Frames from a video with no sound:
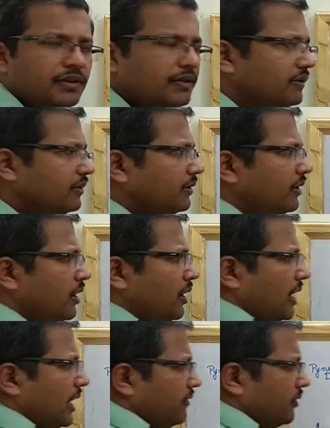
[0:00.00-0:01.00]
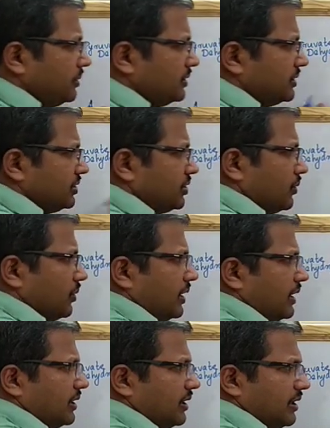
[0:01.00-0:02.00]
So I will be just
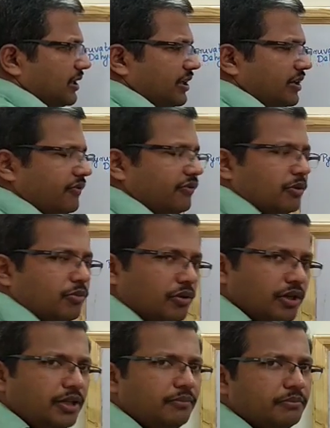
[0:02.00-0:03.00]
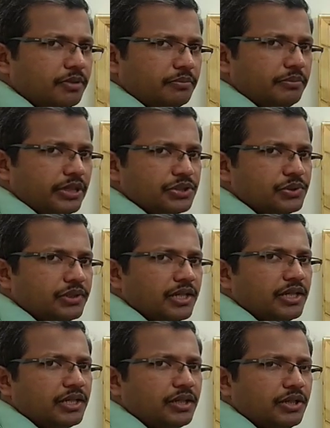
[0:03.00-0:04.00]
drawing in the linear form only, but make sure
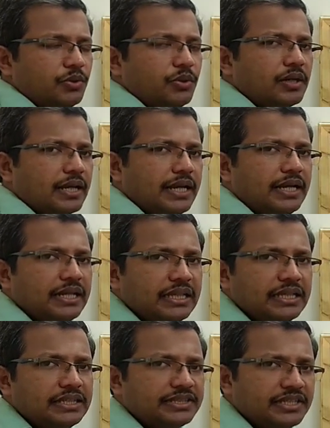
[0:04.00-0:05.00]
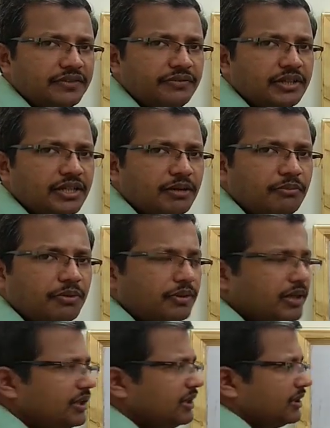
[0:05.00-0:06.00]
that you are adding each and every
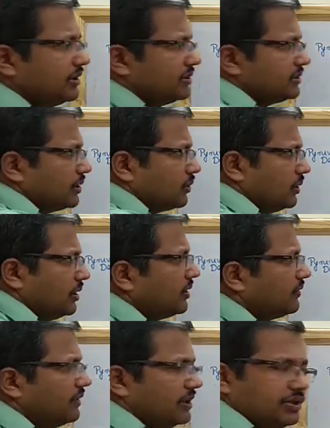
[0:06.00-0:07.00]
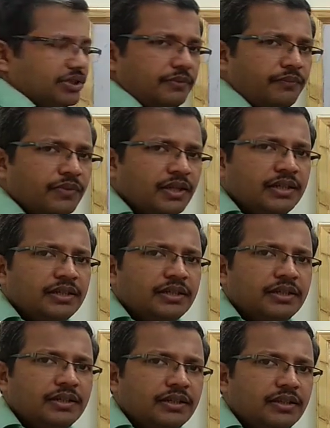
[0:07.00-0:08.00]
component in the circular fashion.
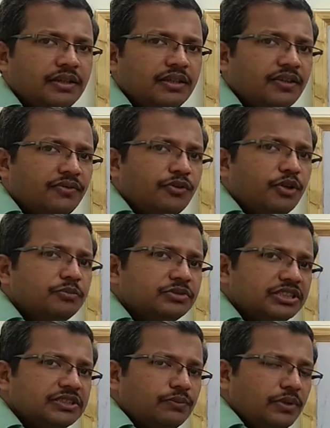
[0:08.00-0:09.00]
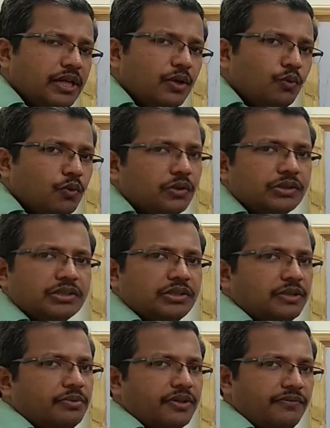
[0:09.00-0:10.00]
In the form just we have watched
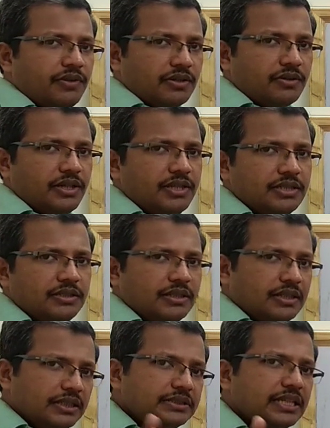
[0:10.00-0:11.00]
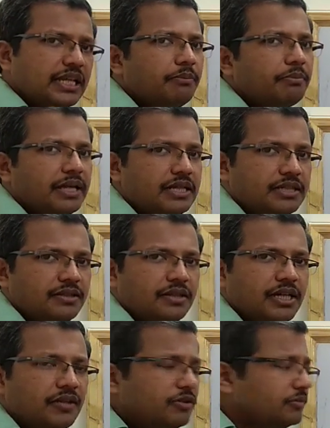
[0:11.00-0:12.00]
the briefing, right? In the same pattern.
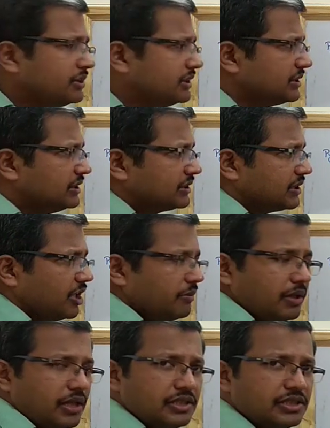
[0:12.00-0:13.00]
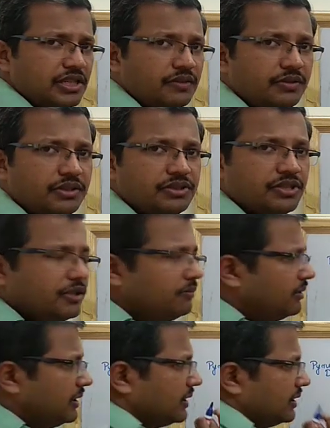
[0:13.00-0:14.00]
I will be just describing each and every
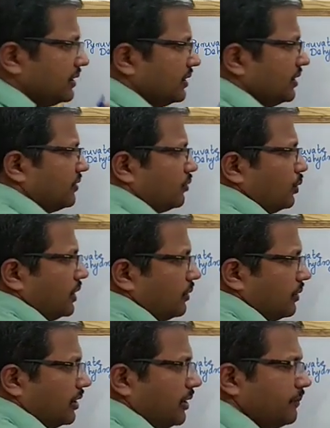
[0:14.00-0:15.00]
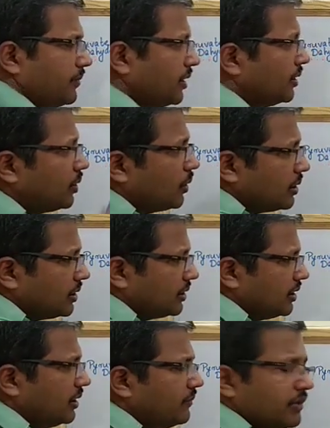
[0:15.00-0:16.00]
step in this way only, not
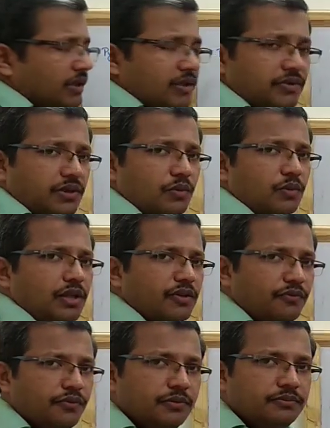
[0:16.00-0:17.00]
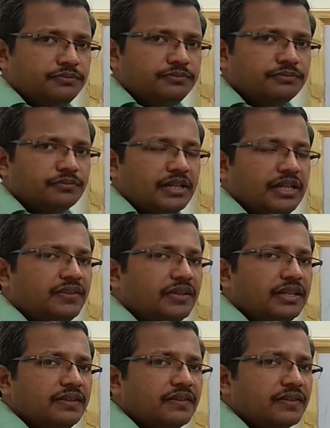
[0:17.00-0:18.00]
in the circular form. As
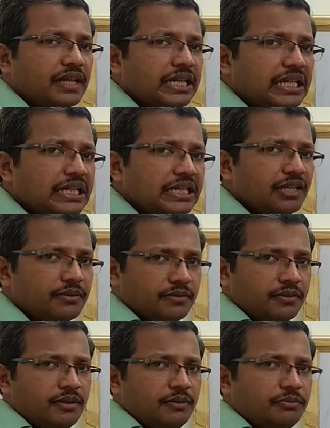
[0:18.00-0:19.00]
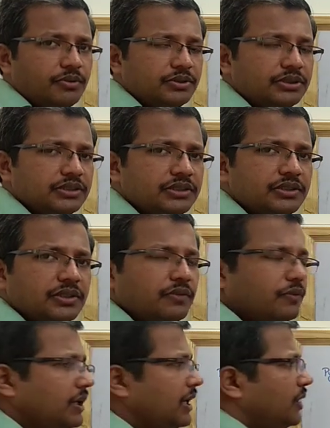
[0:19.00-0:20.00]
it is a cyclic process,
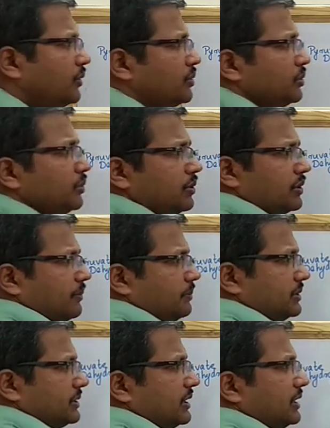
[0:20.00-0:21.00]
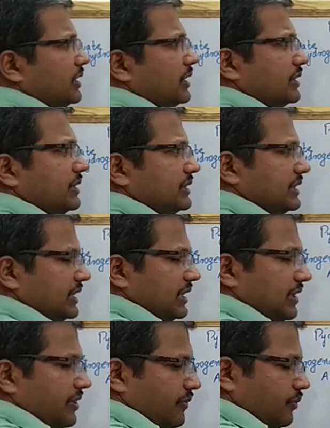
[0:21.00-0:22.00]
we have to represent this
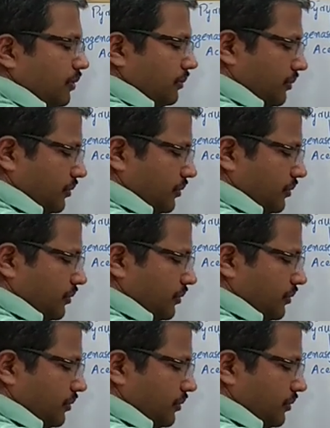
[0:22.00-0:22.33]
in this form.